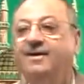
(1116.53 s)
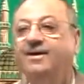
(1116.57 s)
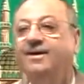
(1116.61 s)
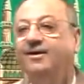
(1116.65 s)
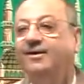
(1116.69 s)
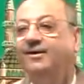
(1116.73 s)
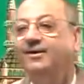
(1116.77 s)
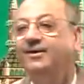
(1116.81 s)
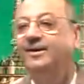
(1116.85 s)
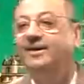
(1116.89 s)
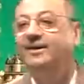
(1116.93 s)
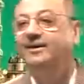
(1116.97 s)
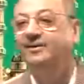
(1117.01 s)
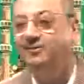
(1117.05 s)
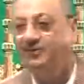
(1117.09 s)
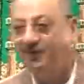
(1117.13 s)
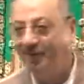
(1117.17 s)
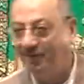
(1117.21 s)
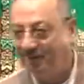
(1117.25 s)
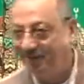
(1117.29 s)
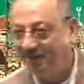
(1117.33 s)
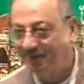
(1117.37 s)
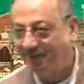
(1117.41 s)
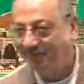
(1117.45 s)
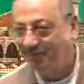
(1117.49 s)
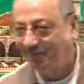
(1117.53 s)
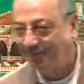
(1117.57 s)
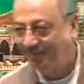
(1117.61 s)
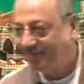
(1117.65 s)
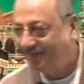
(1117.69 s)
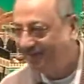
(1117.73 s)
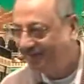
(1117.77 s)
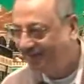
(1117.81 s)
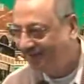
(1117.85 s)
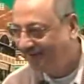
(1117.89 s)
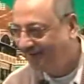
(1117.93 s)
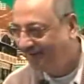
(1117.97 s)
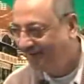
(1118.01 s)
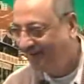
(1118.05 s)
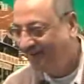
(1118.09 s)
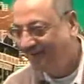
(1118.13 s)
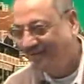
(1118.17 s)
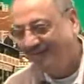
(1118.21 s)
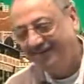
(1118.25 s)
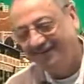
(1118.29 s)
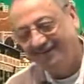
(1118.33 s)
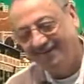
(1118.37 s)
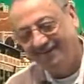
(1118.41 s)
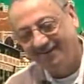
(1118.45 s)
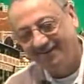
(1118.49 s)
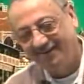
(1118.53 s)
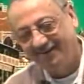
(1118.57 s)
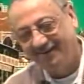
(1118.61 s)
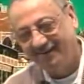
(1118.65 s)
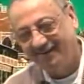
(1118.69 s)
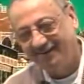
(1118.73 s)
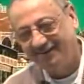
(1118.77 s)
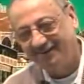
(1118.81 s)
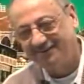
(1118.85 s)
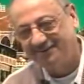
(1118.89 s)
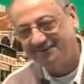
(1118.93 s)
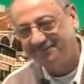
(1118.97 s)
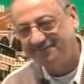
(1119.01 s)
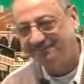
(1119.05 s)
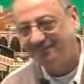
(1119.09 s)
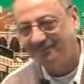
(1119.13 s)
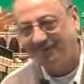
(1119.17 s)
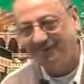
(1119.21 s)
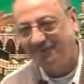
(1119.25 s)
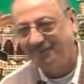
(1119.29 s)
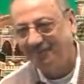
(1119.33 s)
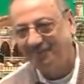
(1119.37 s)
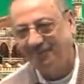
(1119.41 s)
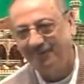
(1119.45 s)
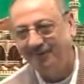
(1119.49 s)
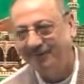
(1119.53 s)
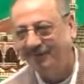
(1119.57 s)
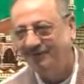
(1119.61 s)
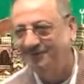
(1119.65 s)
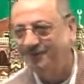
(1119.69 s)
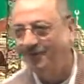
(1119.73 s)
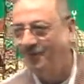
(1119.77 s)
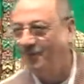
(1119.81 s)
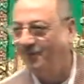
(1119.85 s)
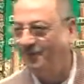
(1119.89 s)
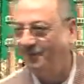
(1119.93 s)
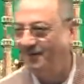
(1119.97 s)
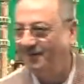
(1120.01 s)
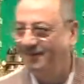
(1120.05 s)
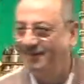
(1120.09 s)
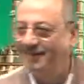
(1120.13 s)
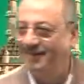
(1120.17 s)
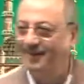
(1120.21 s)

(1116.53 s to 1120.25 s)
Okay, you have a different? Gosh, my book is old.